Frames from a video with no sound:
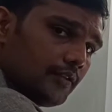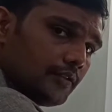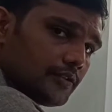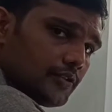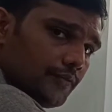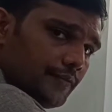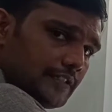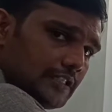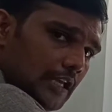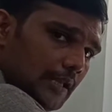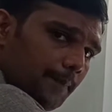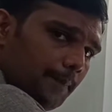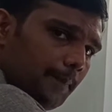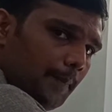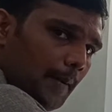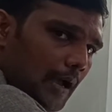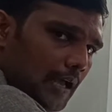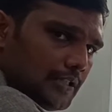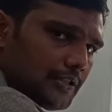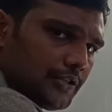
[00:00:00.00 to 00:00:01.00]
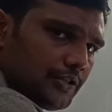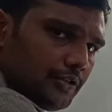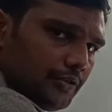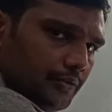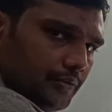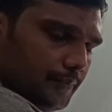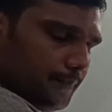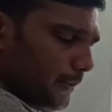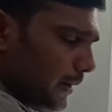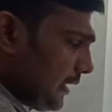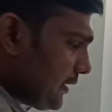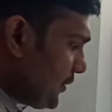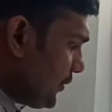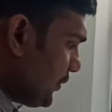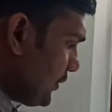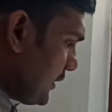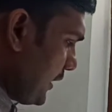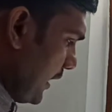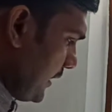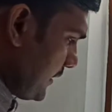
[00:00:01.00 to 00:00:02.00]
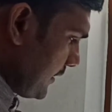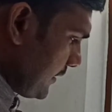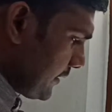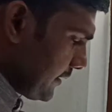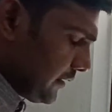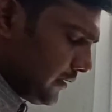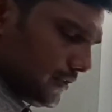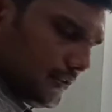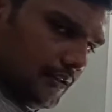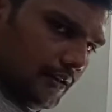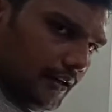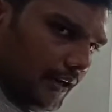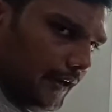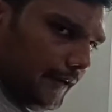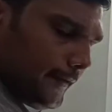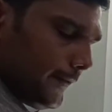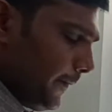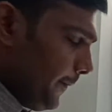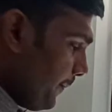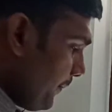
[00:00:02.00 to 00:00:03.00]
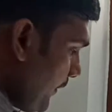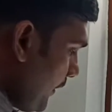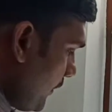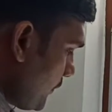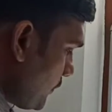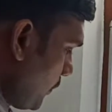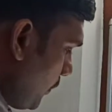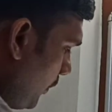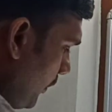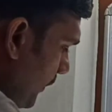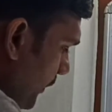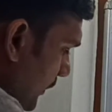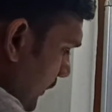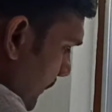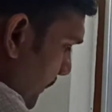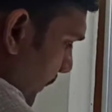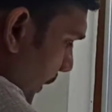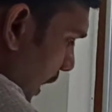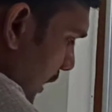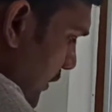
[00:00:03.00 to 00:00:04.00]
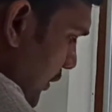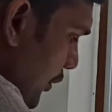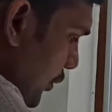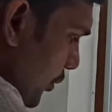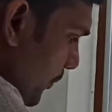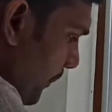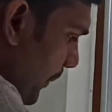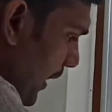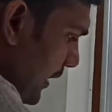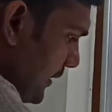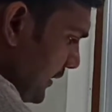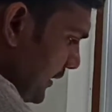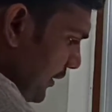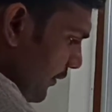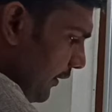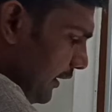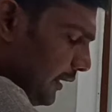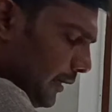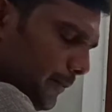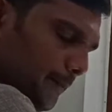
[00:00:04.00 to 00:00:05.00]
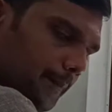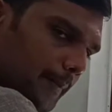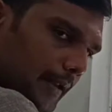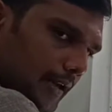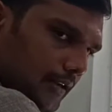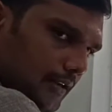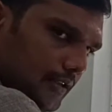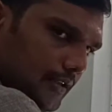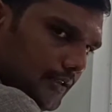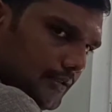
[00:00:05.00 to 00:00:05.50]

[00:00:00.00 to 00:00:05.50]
So which are positive charges, right? So the positive will repel.